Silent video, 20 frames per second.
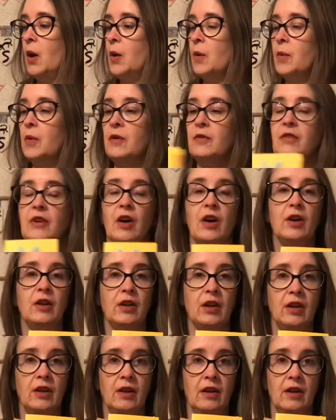We've
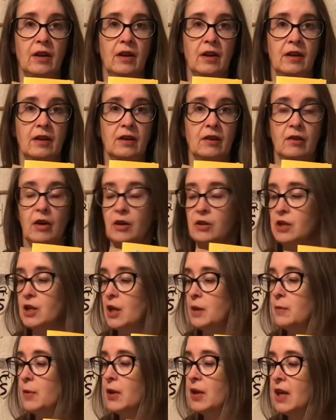done
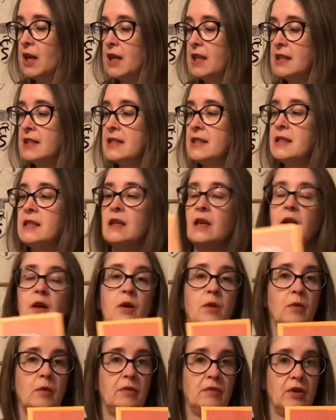crocheted bunnies,
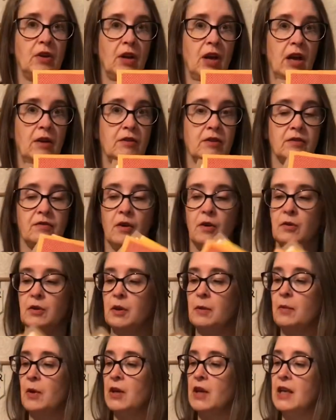we've done iris
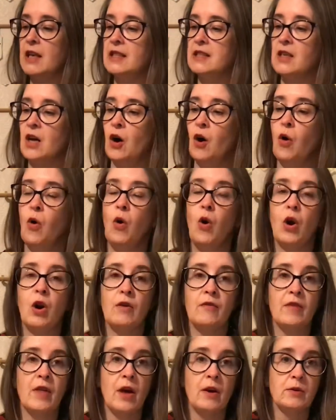folding bunnies. All
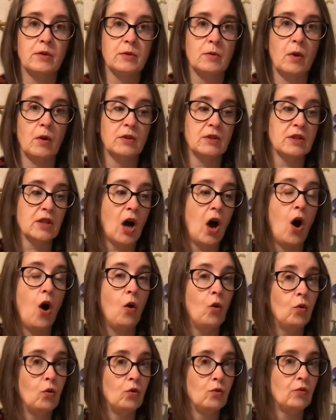of those ones are
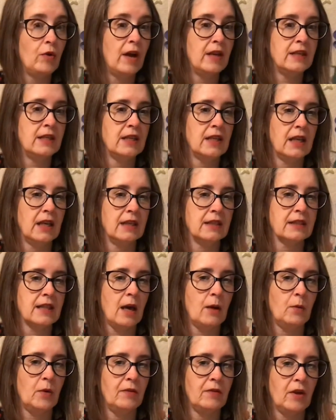already things
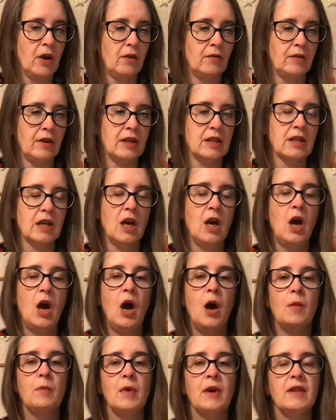that we've covered.
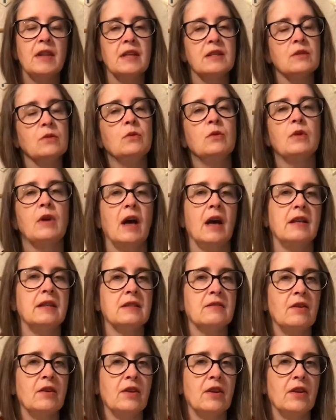But there's all
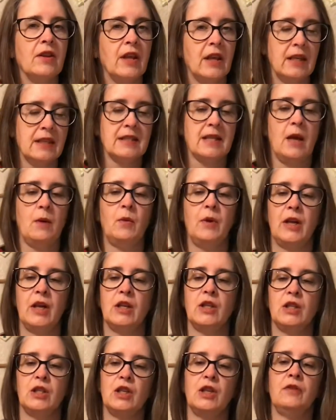kinds of other things that we
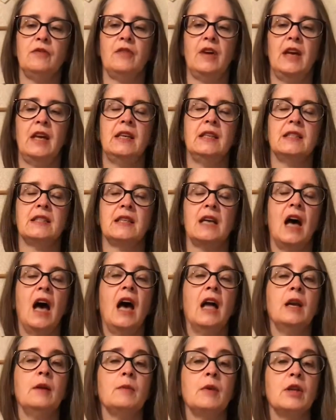can do for Easter,
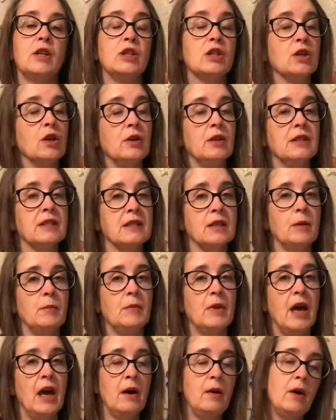and I'm going to show you
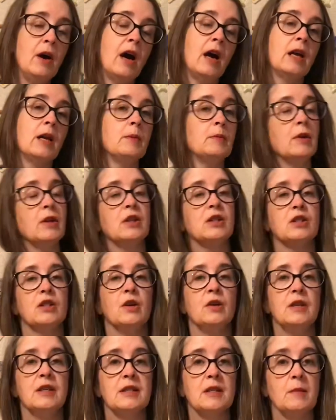some now, and I'm going to show
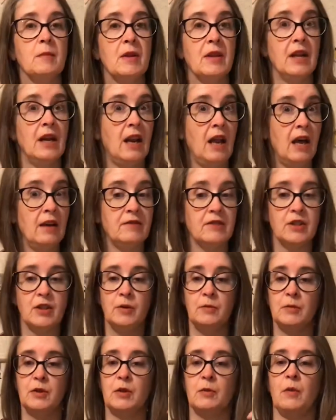you some at the live
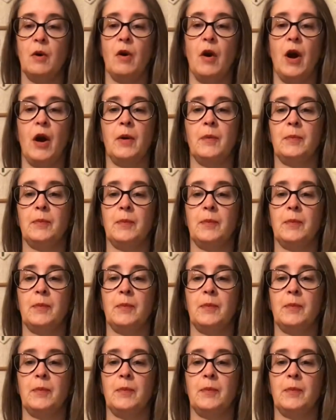Zoom tomorrow.